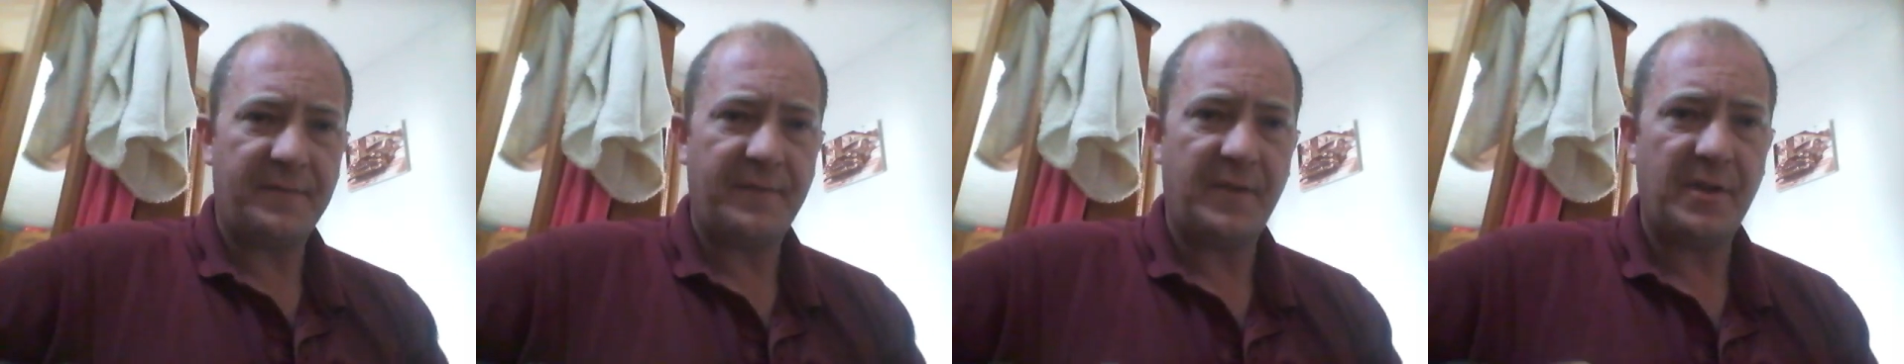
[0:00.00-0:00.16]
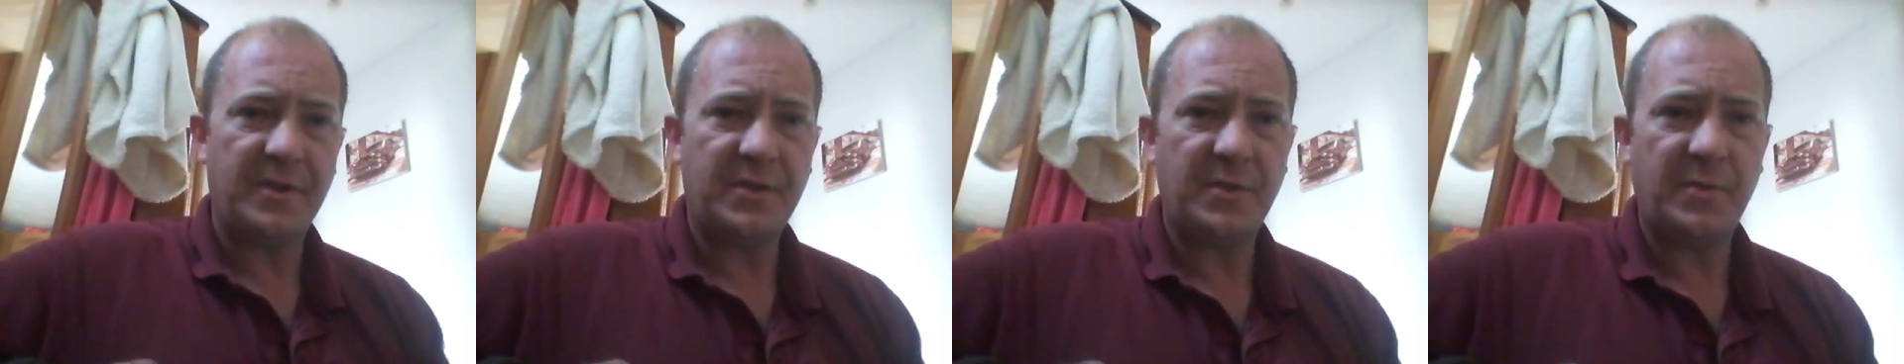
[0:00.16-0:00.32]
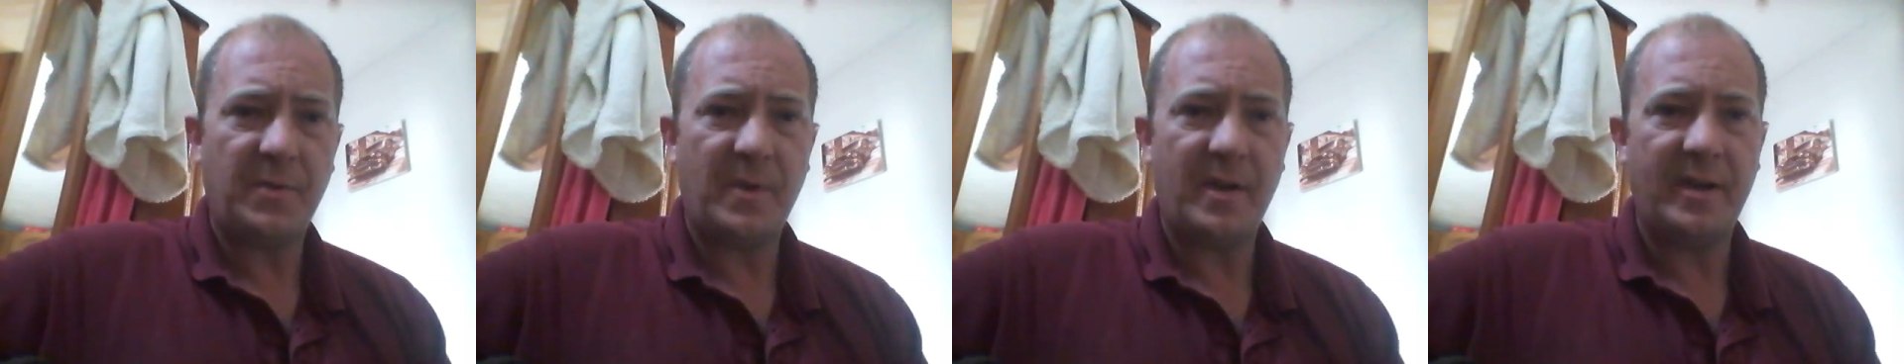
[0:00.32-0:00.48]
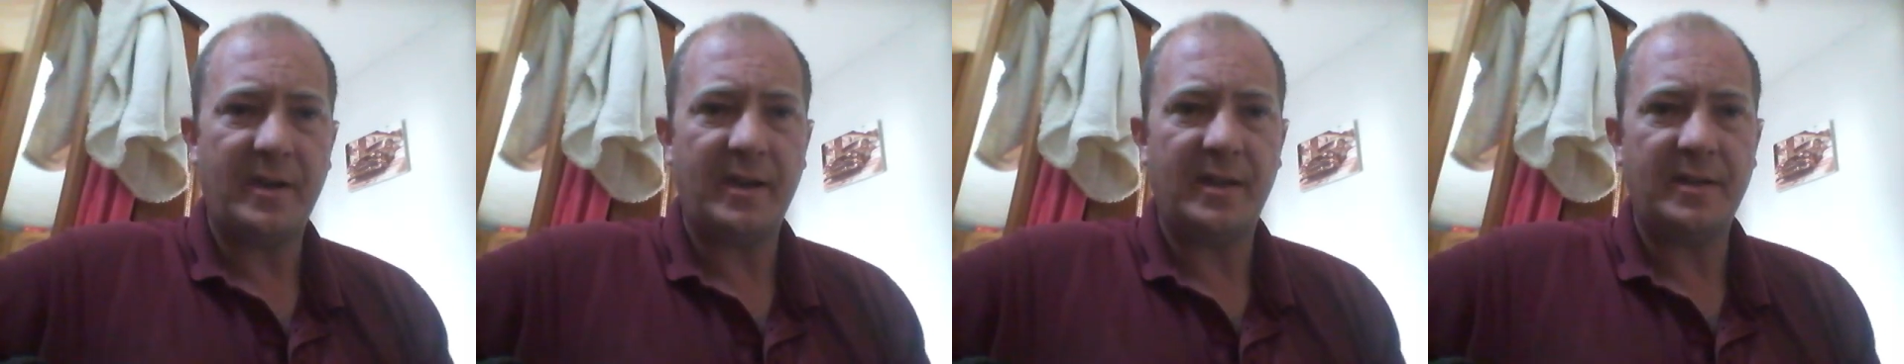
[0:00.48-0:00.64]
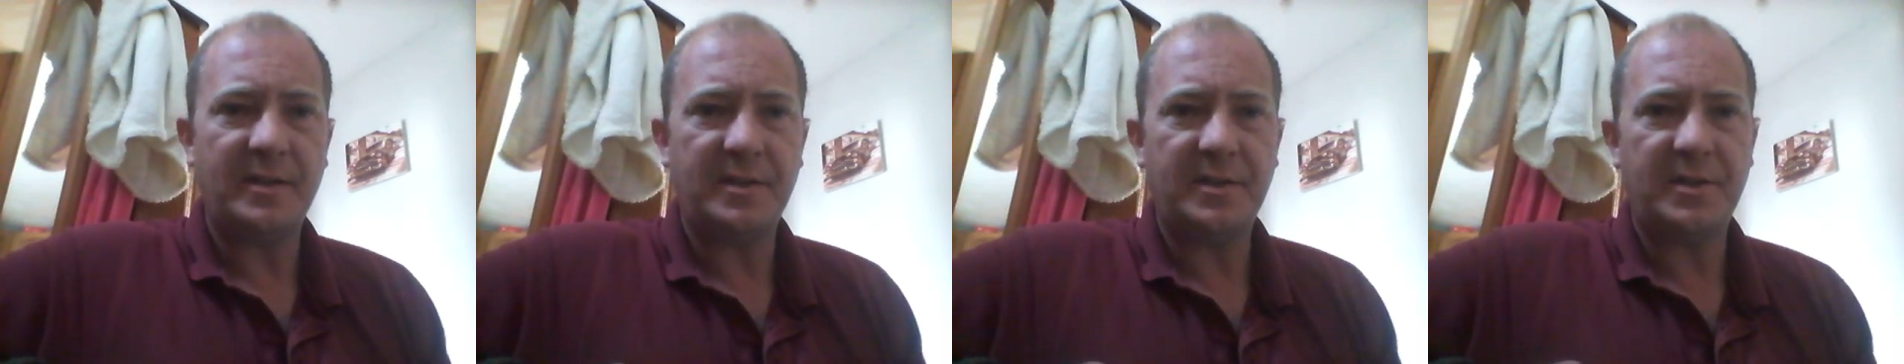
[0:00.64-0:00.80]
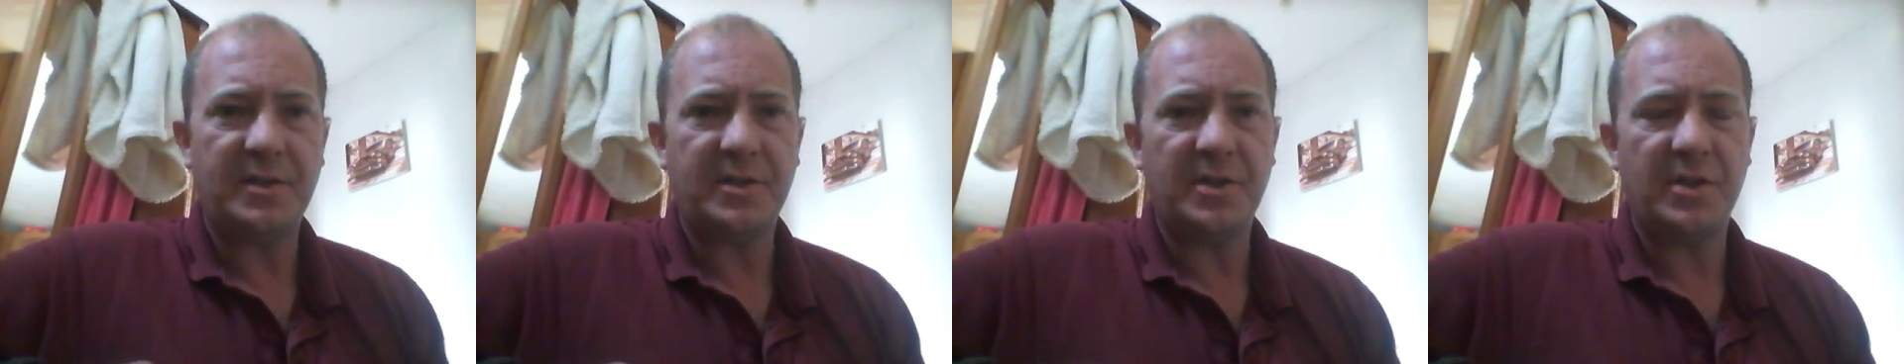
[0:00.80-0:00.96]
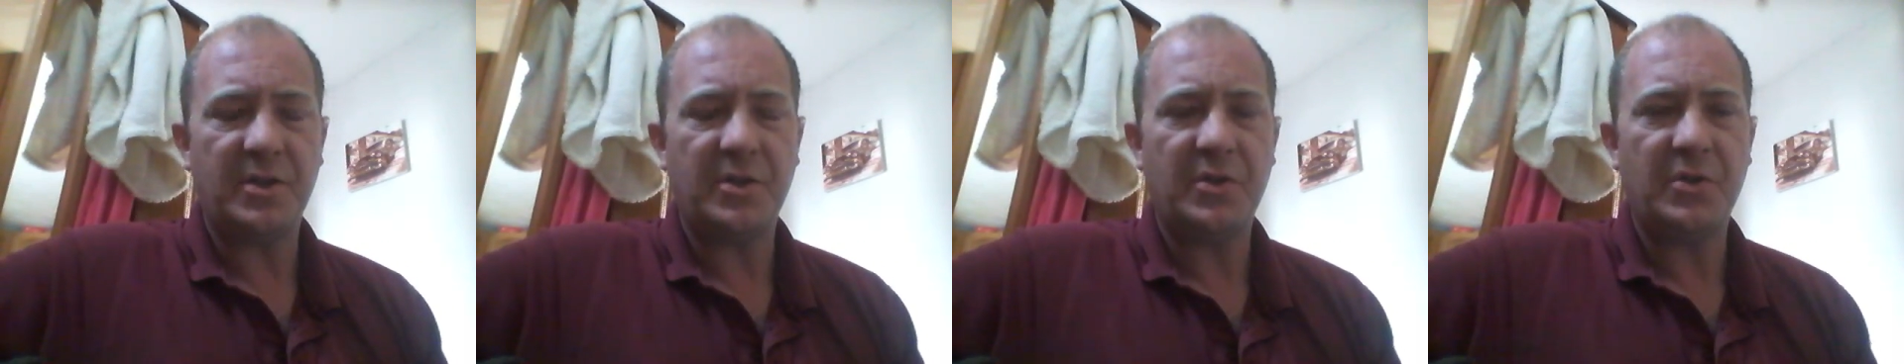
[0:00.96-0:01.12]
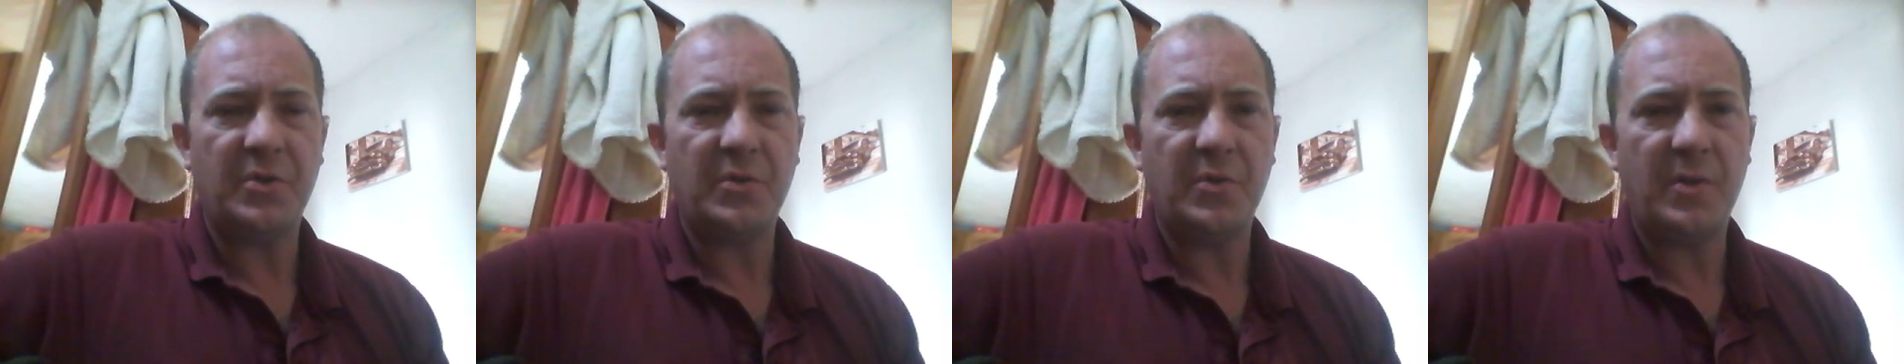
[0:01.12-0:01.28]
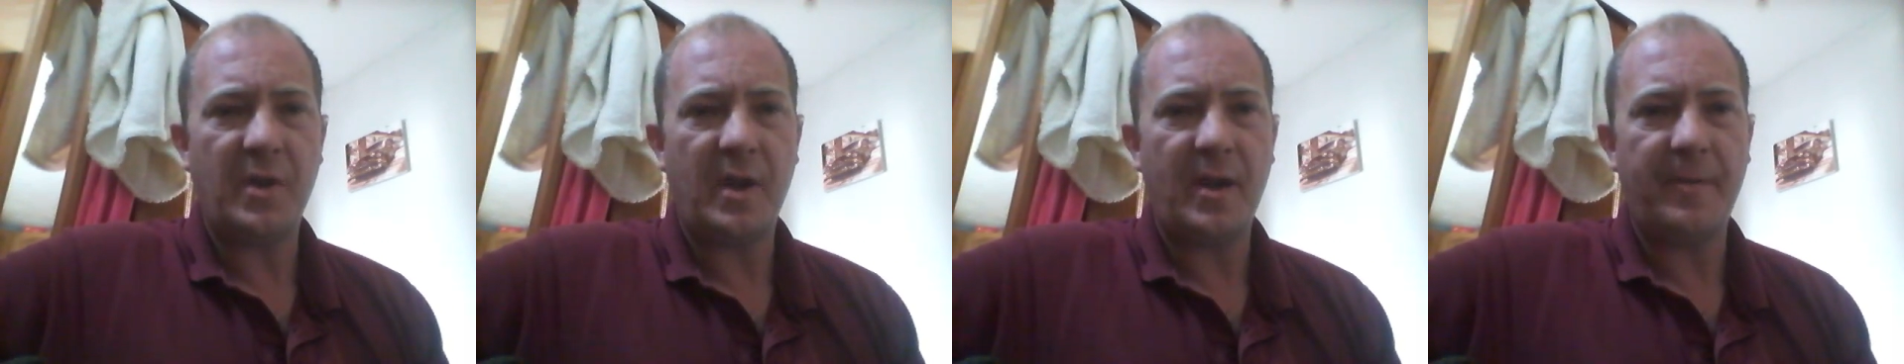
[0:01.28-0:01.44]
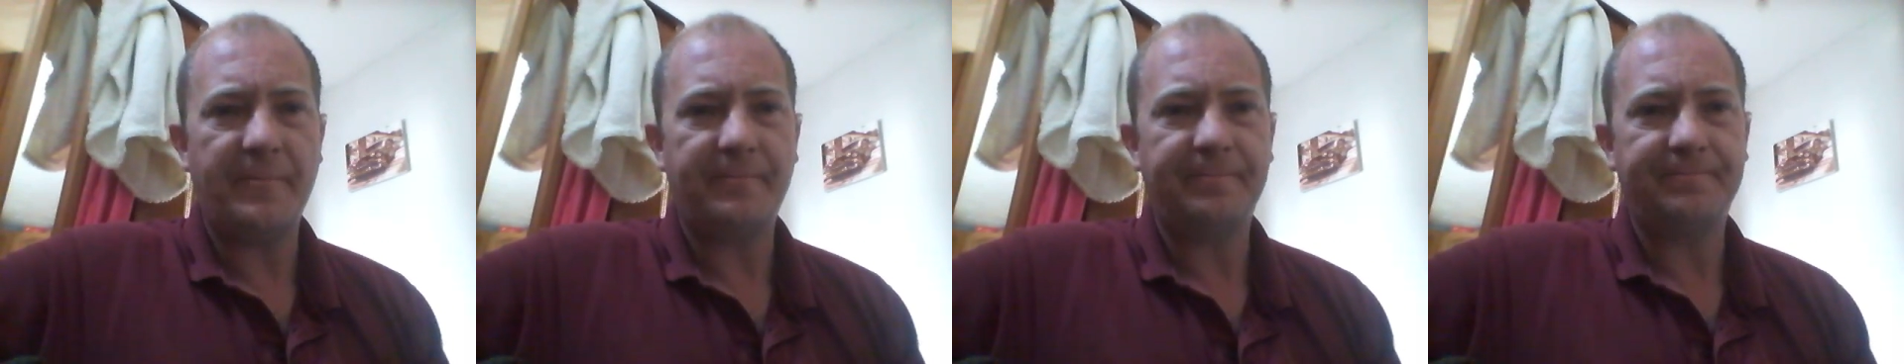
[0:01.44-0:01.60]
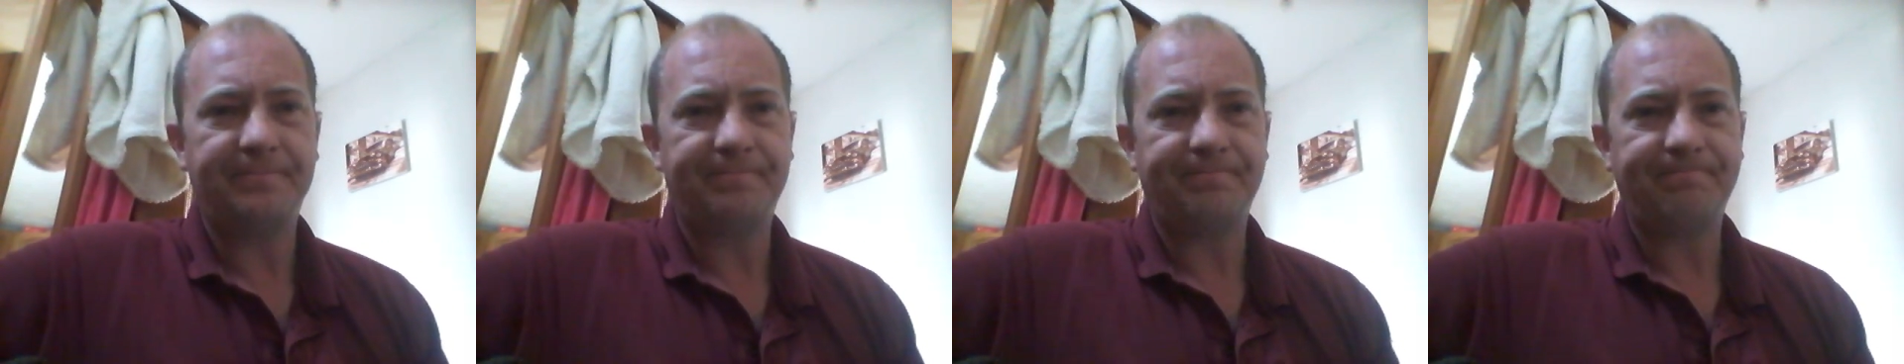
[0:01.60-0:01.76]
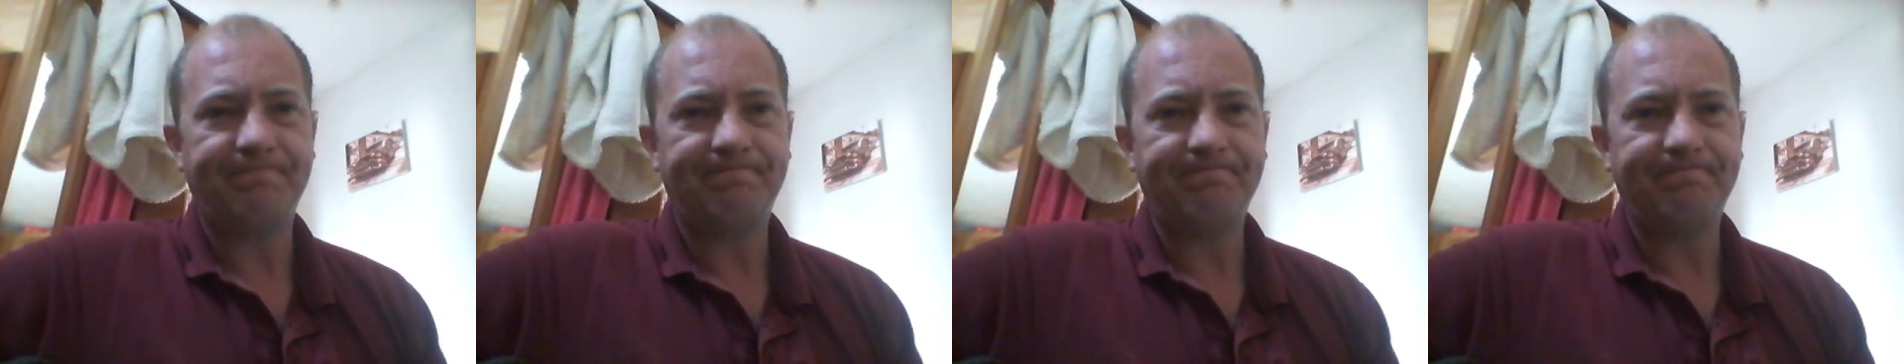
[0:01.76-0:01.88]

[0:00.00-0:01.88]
The first one is to um,